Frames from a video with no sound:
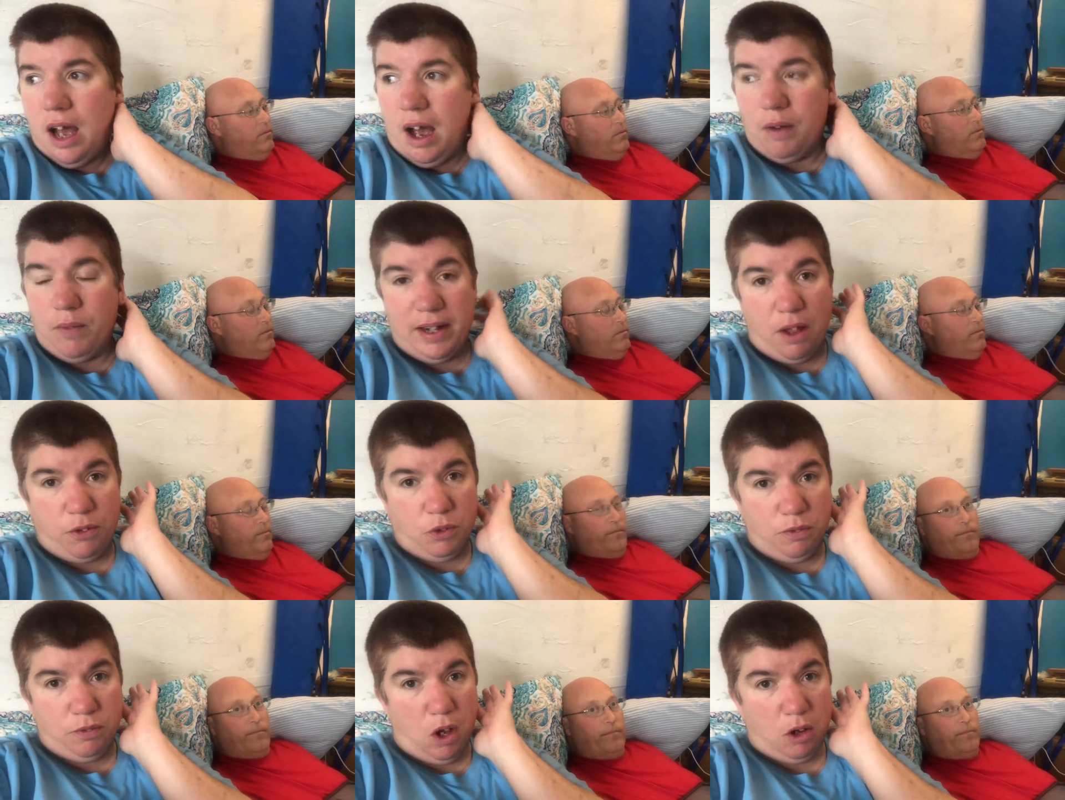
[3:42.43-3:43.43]
Speaker 1: uh, right now they're
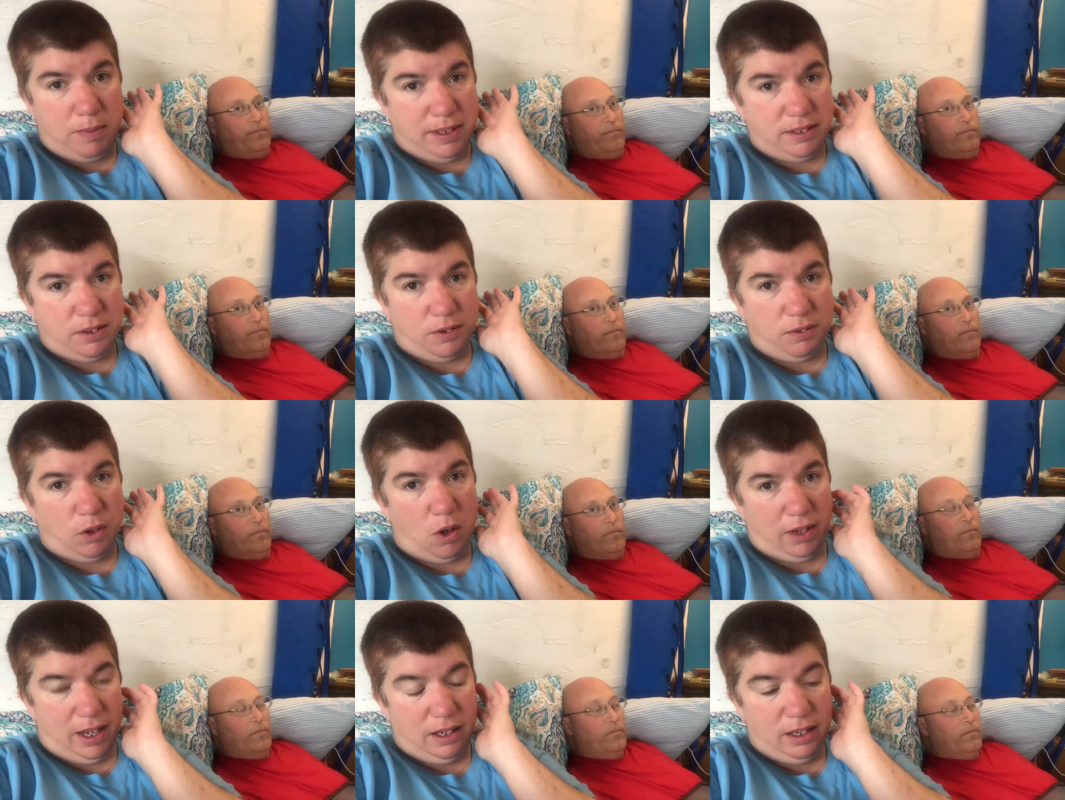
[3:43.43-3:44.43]
doing Vlogmas, so they're
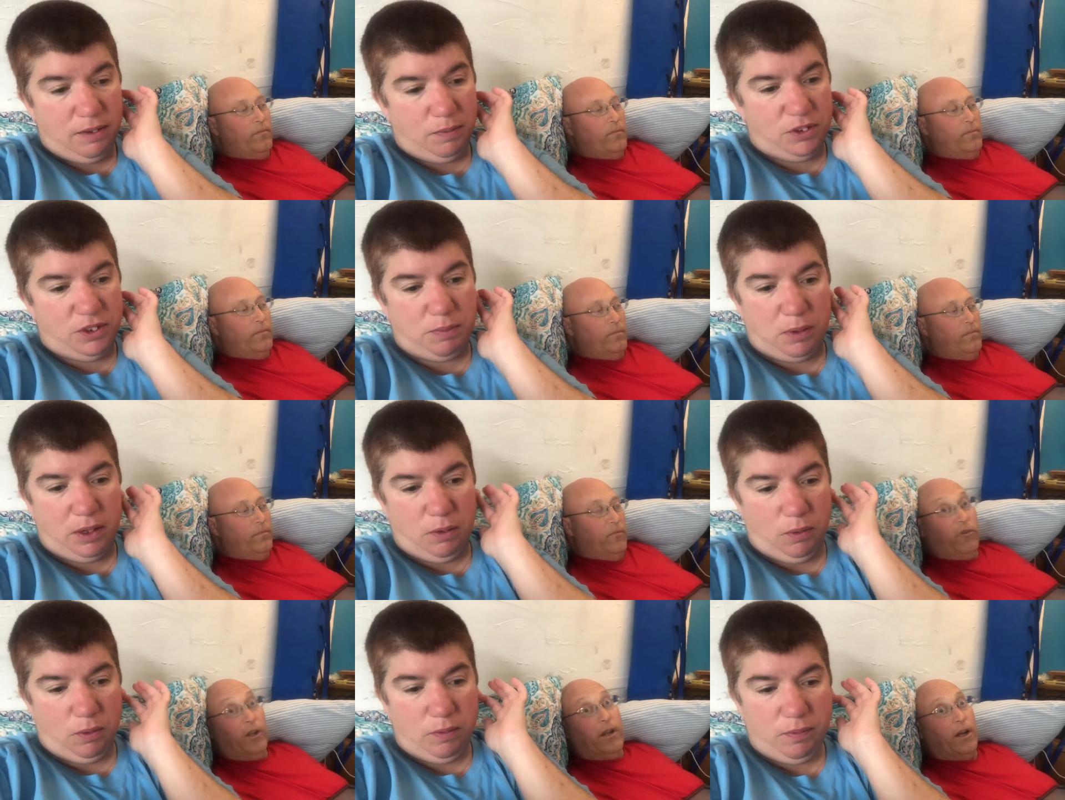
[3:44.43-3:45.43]
vlogging, which is pretty
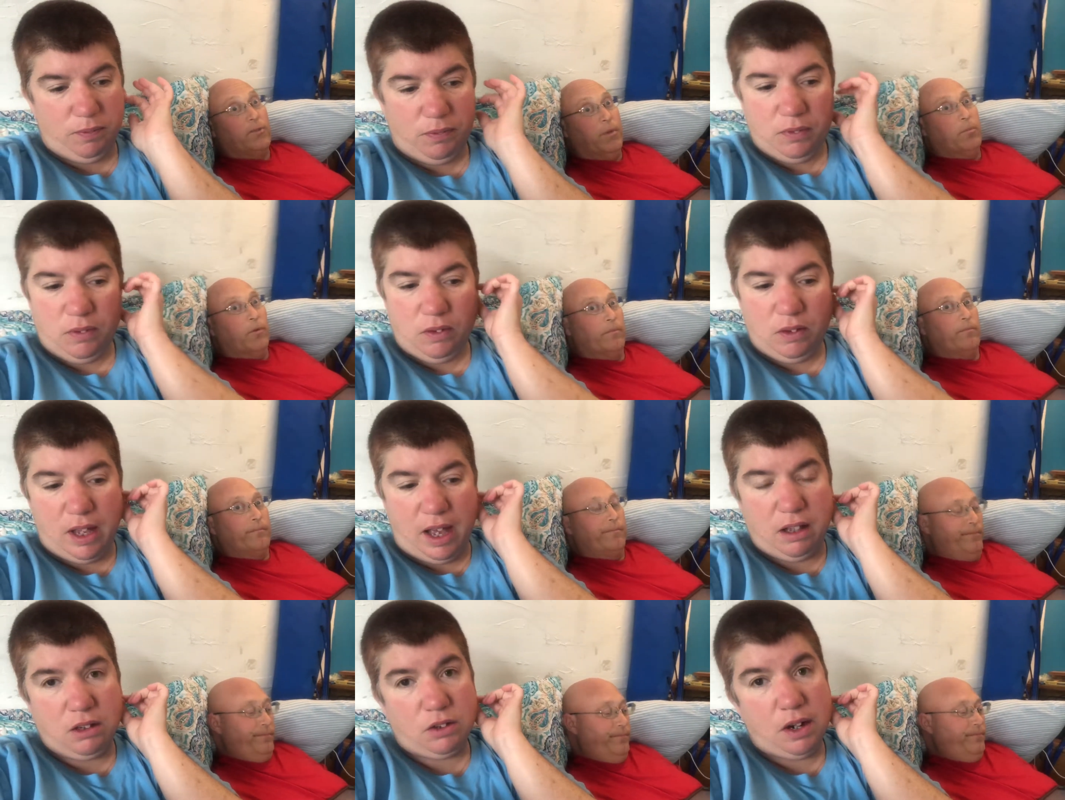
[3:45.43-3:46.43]
cool. Really nice people.
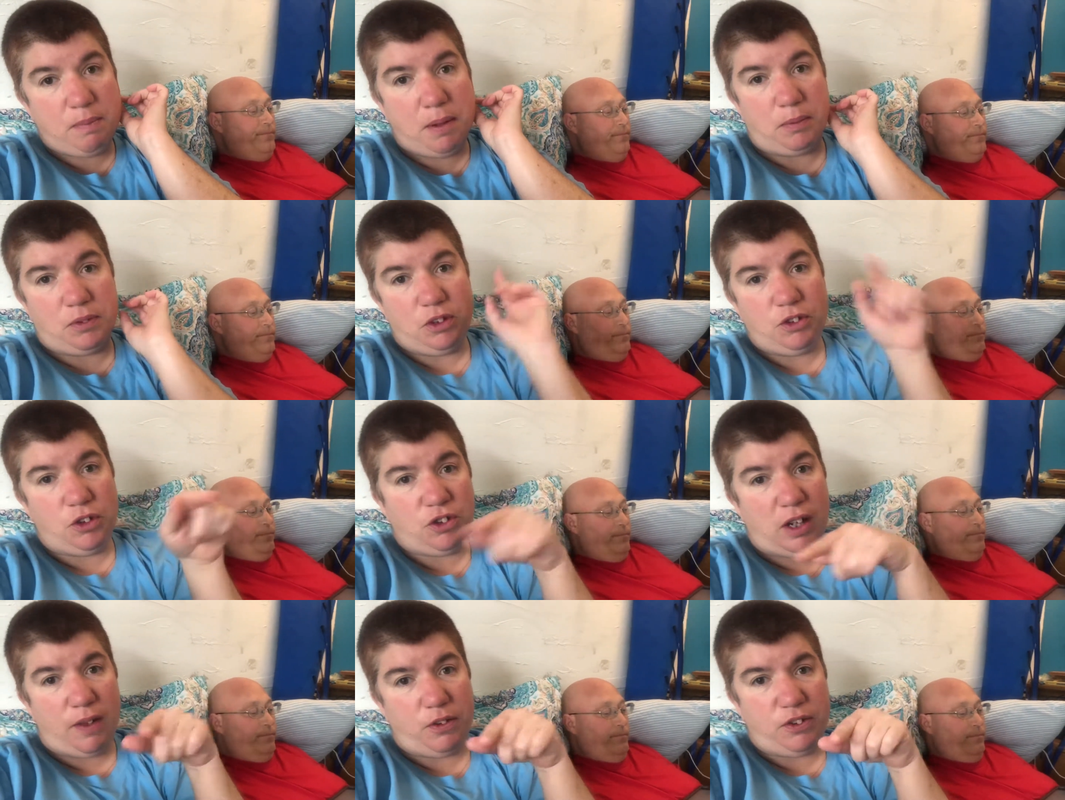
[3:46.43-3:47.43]
Yeah, great people. So you should go
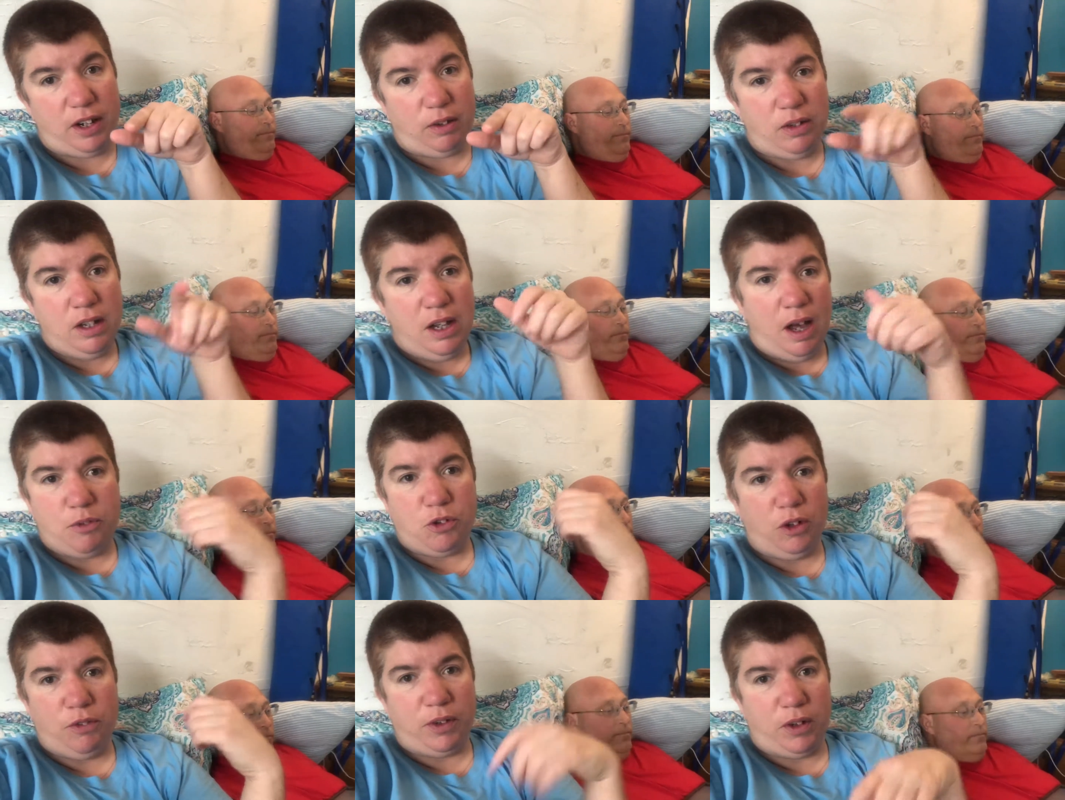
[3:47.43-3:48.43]
check out their channel. I'm
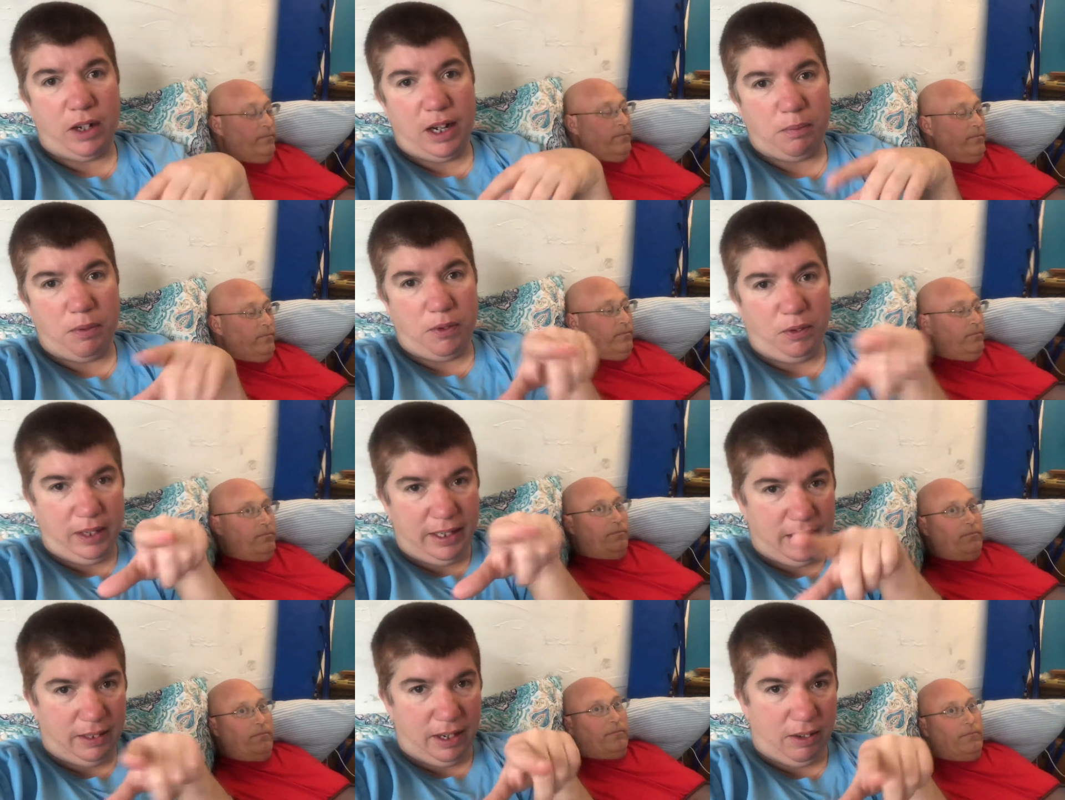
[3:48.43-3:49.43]
sure he'll figure out how to put their
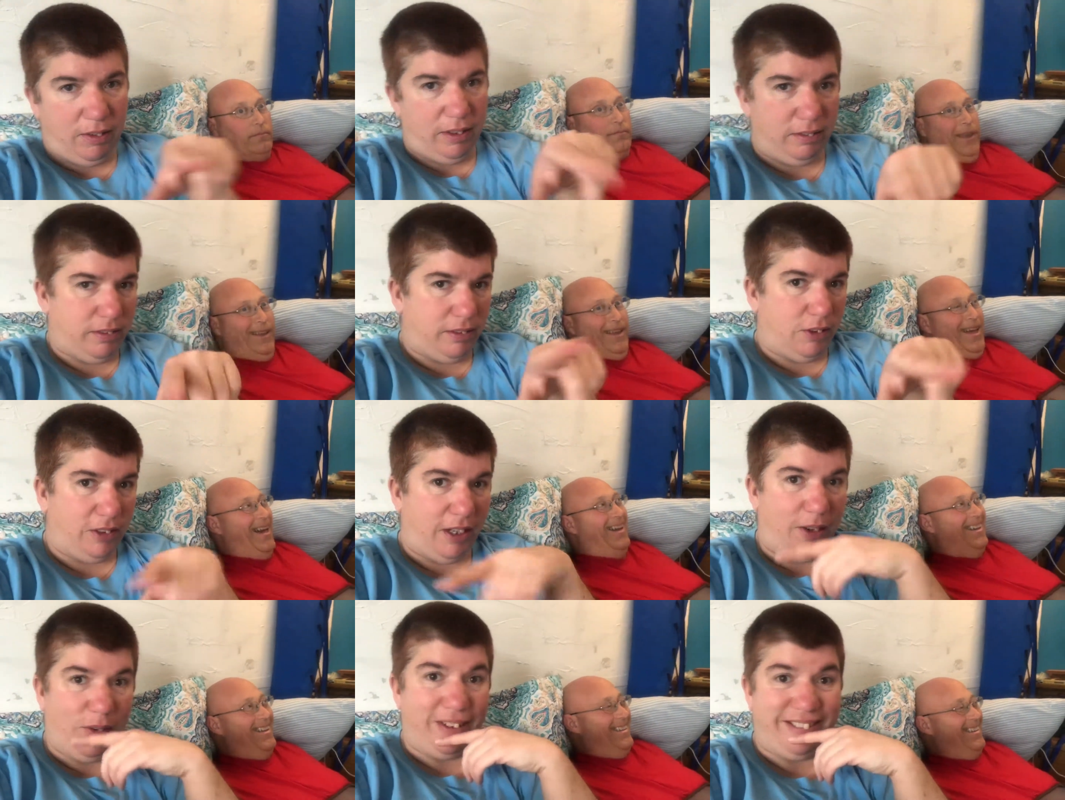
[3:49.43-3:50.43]
link in there and their
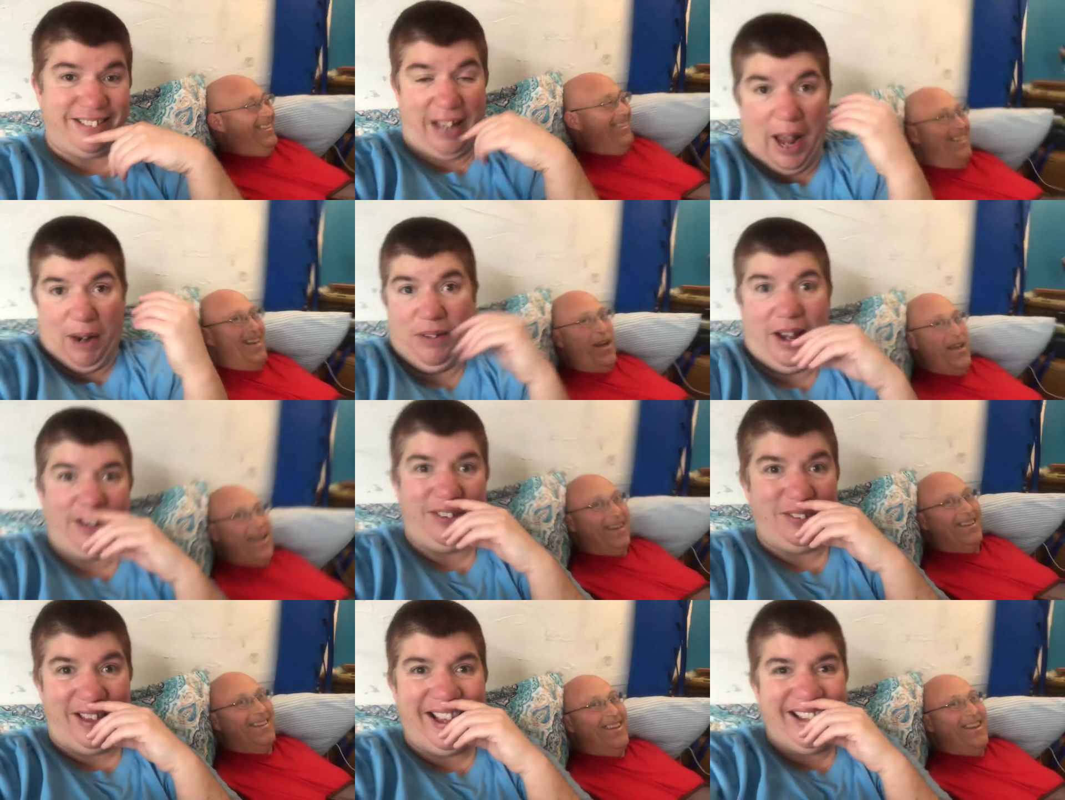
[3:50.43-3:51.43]
title because I don't know how to
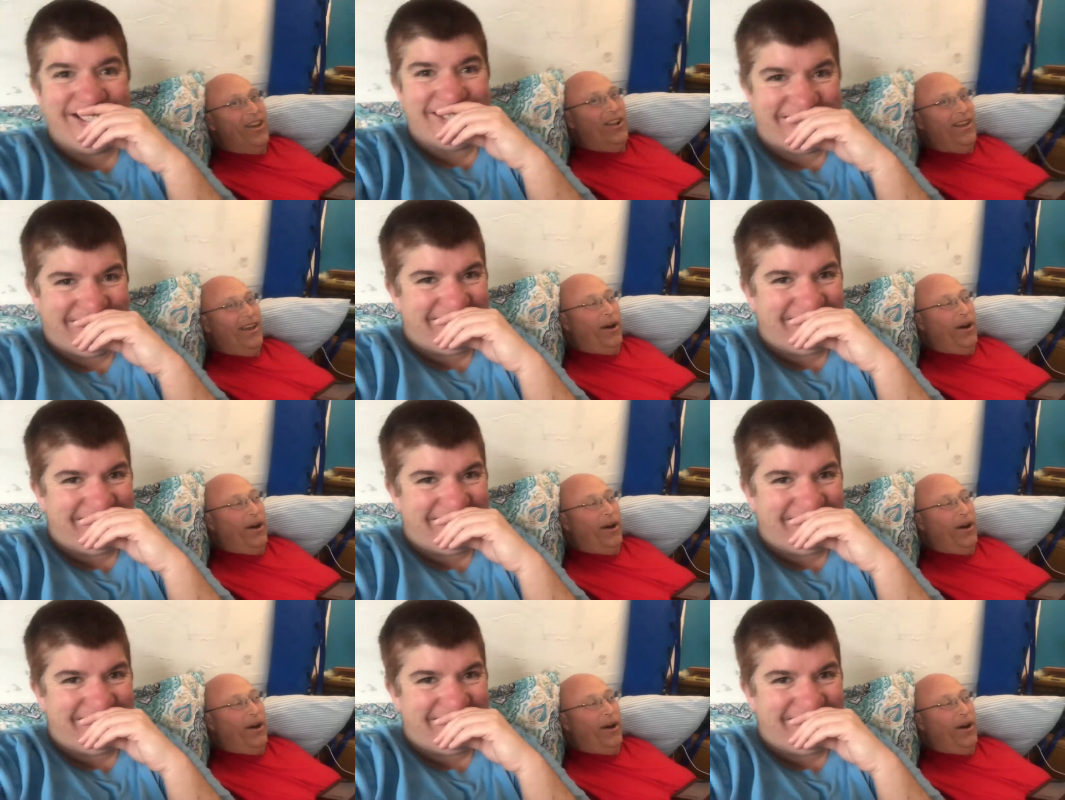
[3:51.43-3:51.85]
do that.